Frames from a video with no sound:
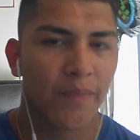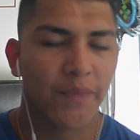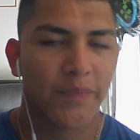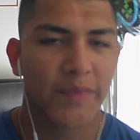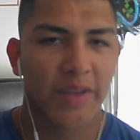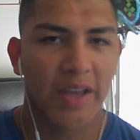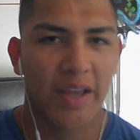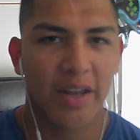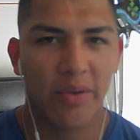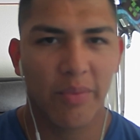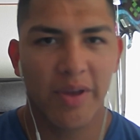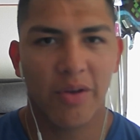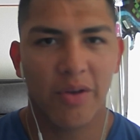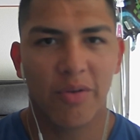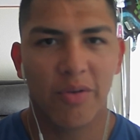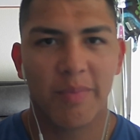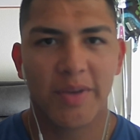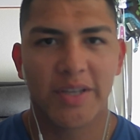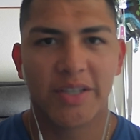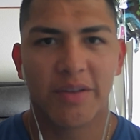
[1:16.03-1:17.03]
in a way,
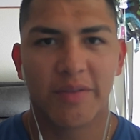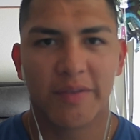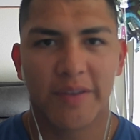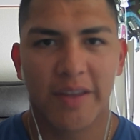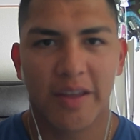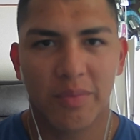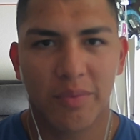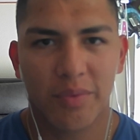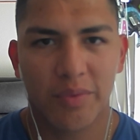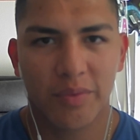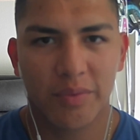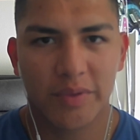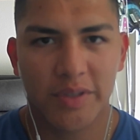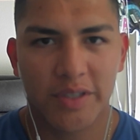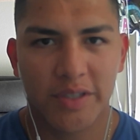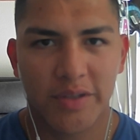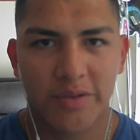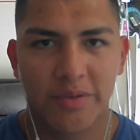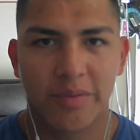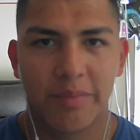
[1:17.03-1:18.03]
hold myself accountable
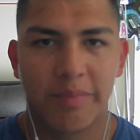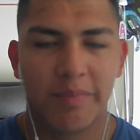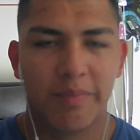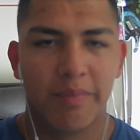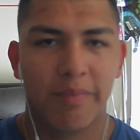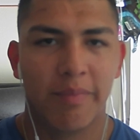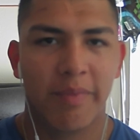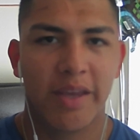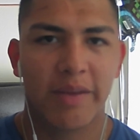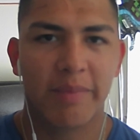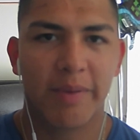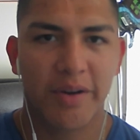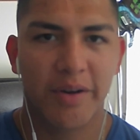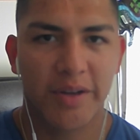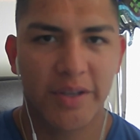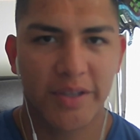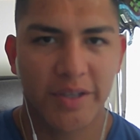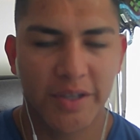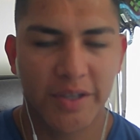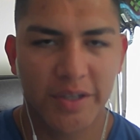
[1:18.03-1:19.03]
to make better
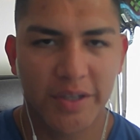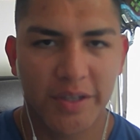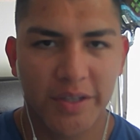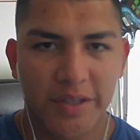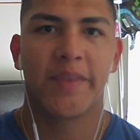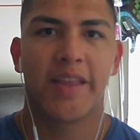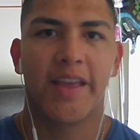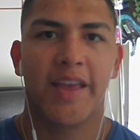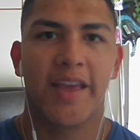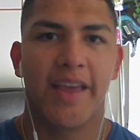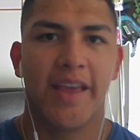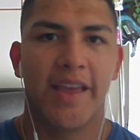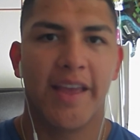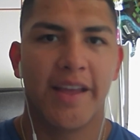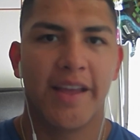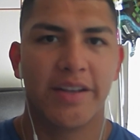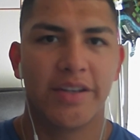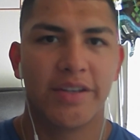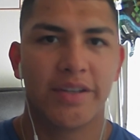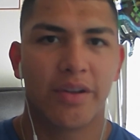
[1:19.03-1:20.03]
decisions,
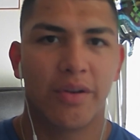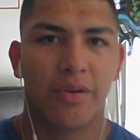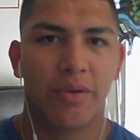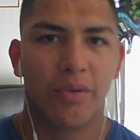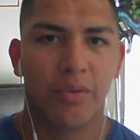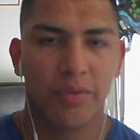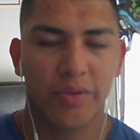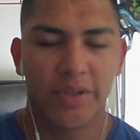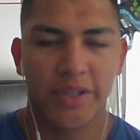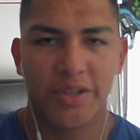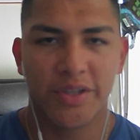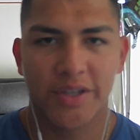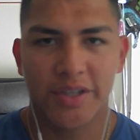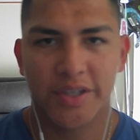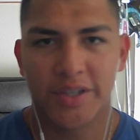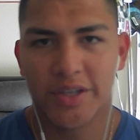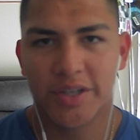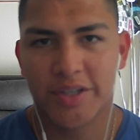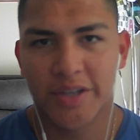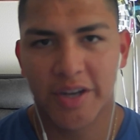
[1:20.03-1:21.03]
and only just
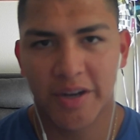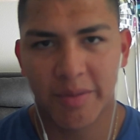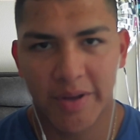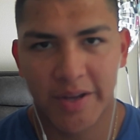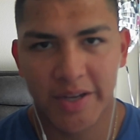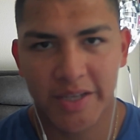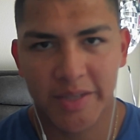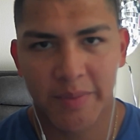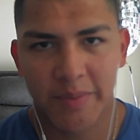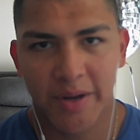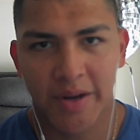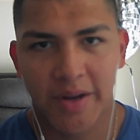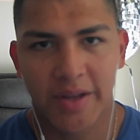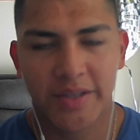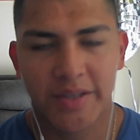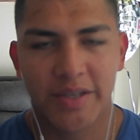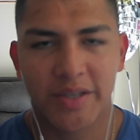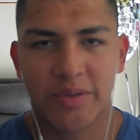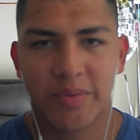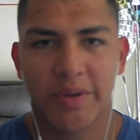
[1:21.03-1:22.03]
to share my
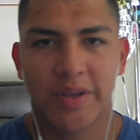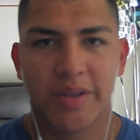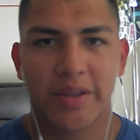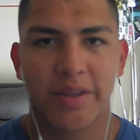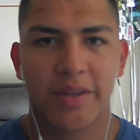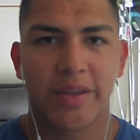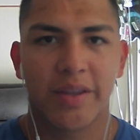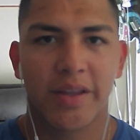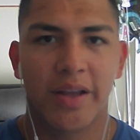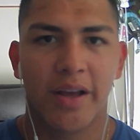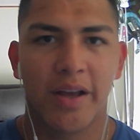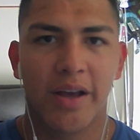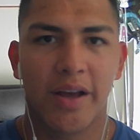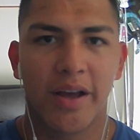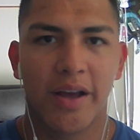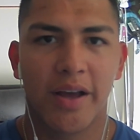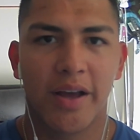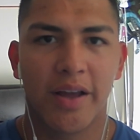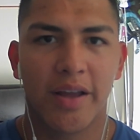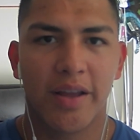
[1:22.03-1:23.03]
experiences with
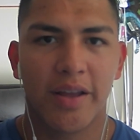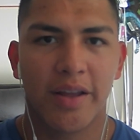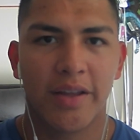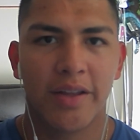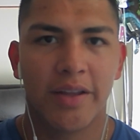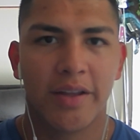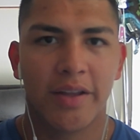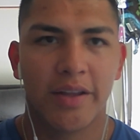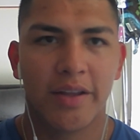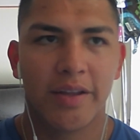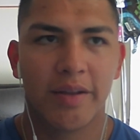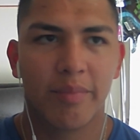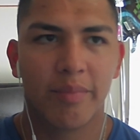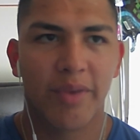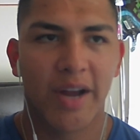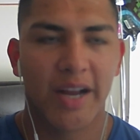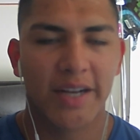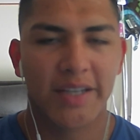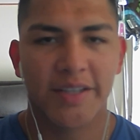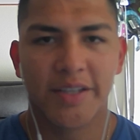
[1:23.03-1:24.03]

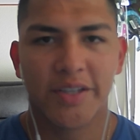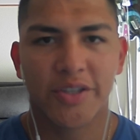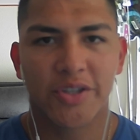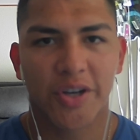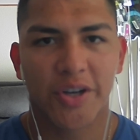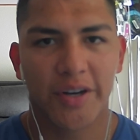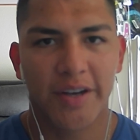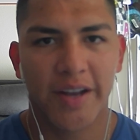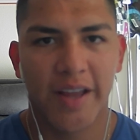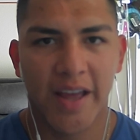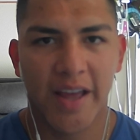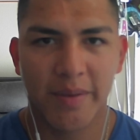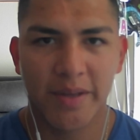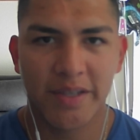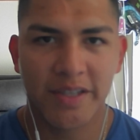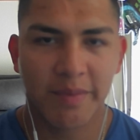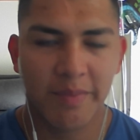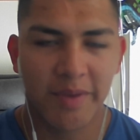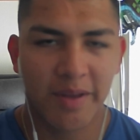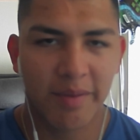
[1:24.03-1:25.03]
practicing certain habits
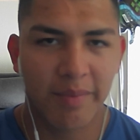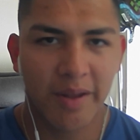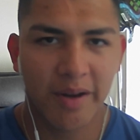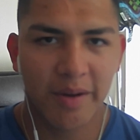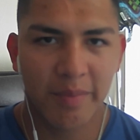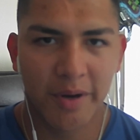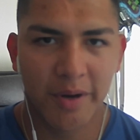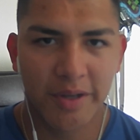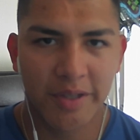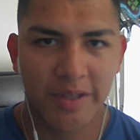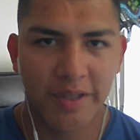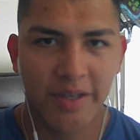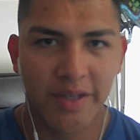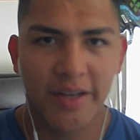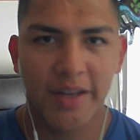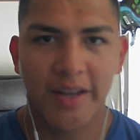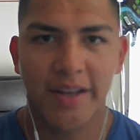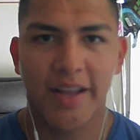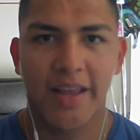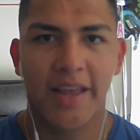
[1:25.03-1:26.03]
to be a better person.
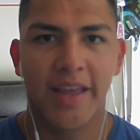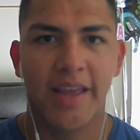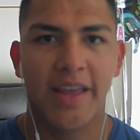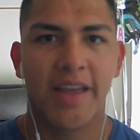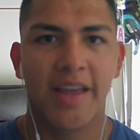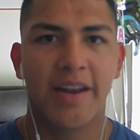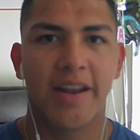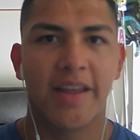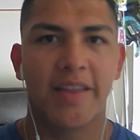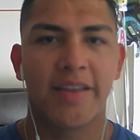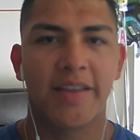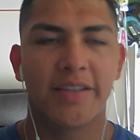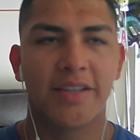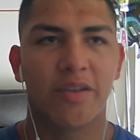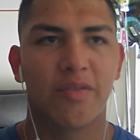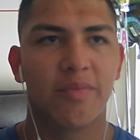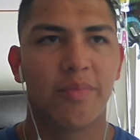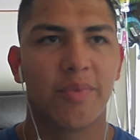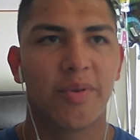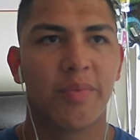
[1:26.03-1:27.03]
And I think
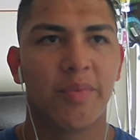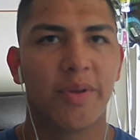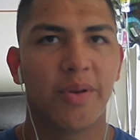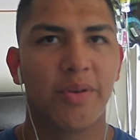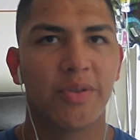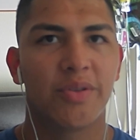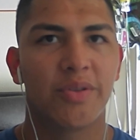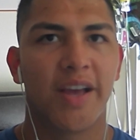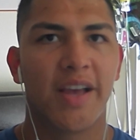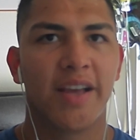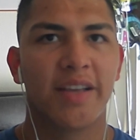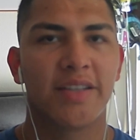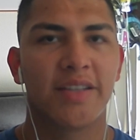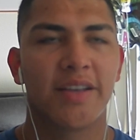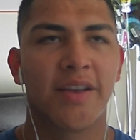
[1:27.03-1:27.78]
self-improvement also has,